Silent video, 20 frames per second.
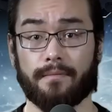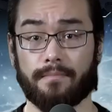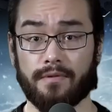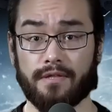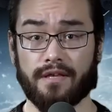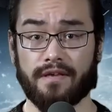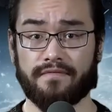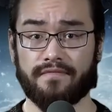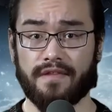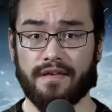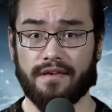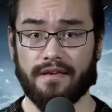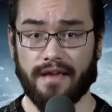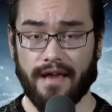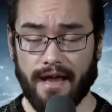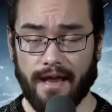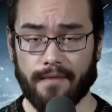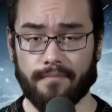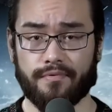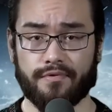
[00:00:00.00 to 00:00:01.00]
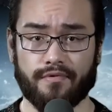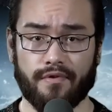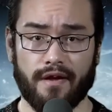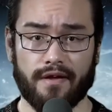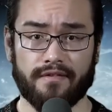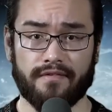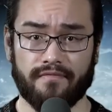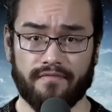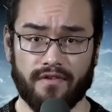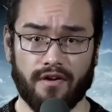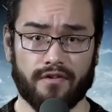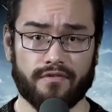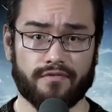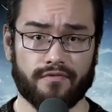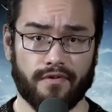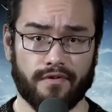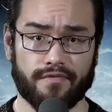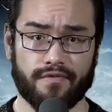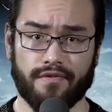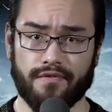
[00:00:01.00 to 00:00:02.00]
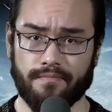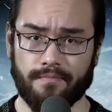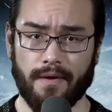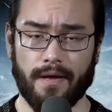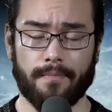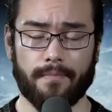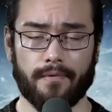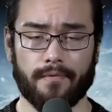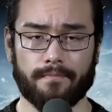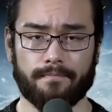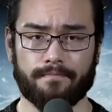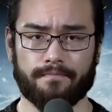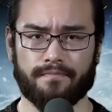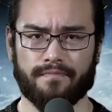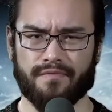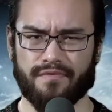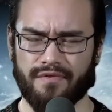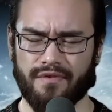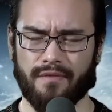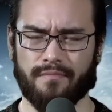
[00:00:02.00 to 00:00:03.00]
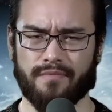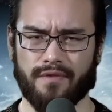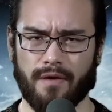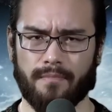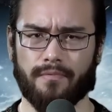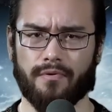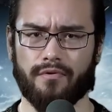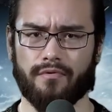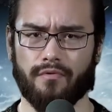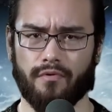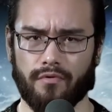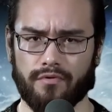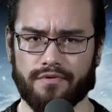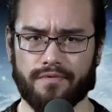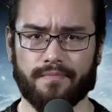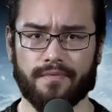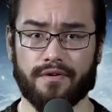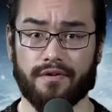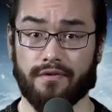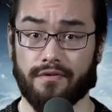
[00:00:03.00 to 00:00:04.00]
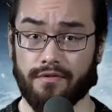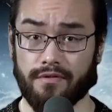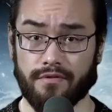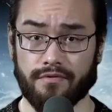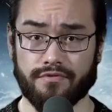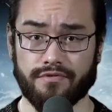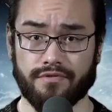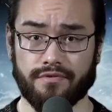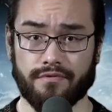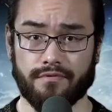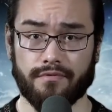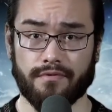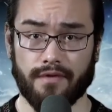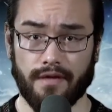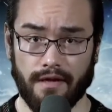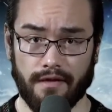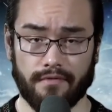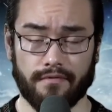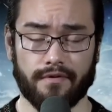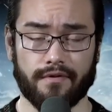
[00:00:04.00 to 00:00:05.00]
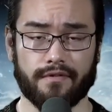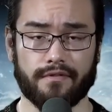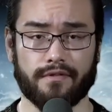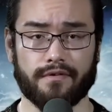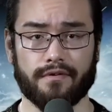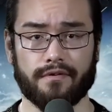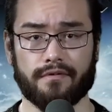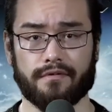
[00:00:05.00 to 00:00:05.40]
believe the abstract of Dr. Utz's paper sums up her ultimate conclusion elegantly.